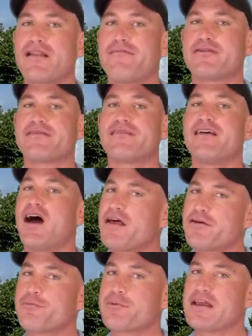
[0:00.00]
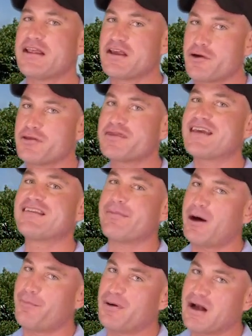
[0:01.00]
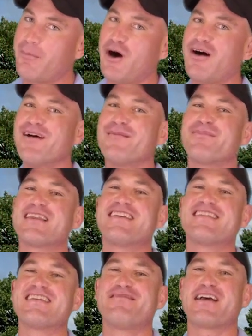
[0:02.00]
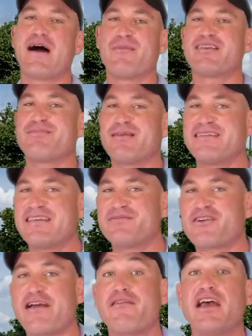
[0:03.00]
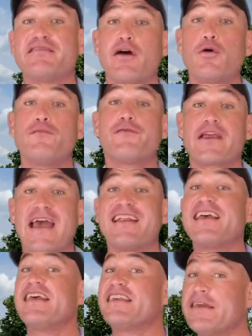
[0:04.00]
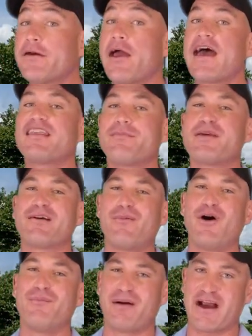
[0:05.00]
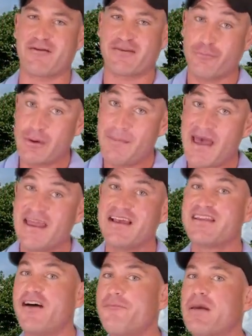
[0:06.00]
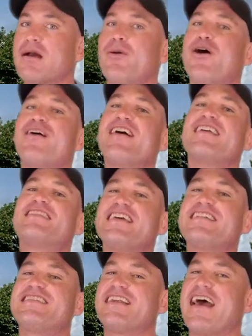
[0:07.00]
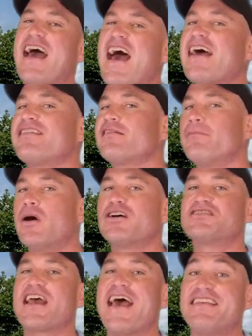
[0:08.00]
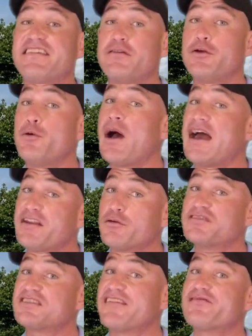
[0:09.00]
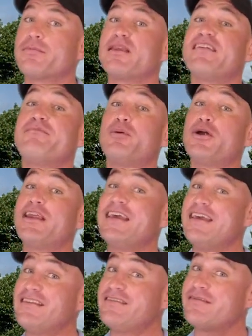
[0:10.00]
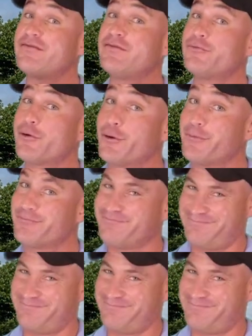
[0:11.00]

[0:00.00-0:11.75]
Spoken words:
lovers, other really good things about pickleball, please leave your comments. Please subscribe. And don't forget, here at the Pickleball Pirates, we may love pickleball just as much as you do. I know it's tough to believe, but it's true.